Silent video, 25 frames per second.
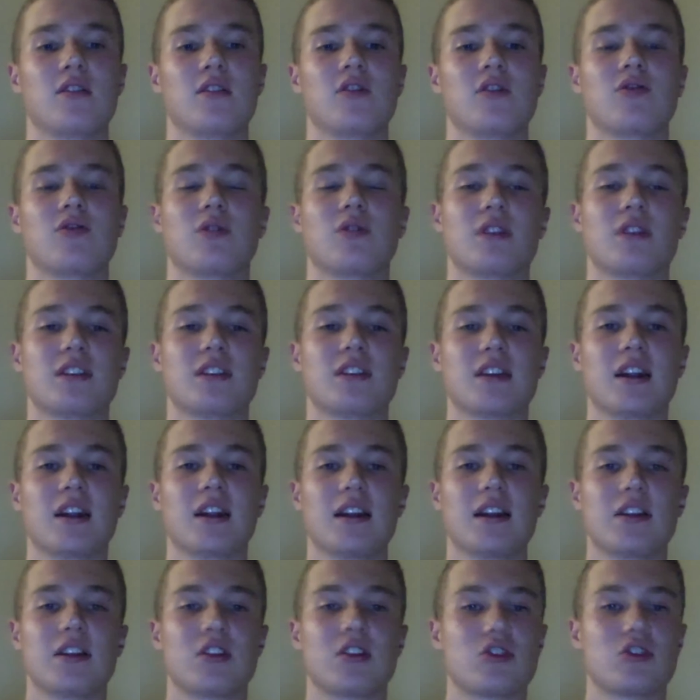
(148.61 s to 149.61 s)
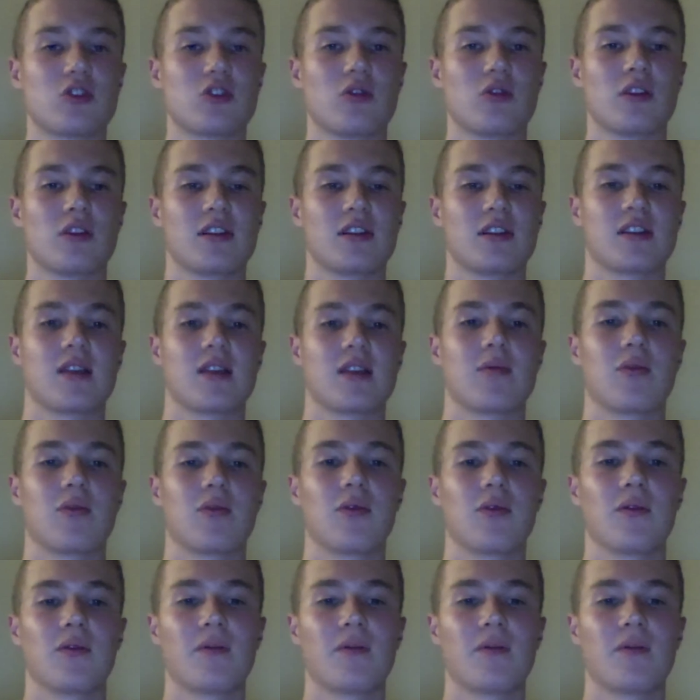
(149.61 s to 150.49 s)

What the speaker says: So I decided to show an example.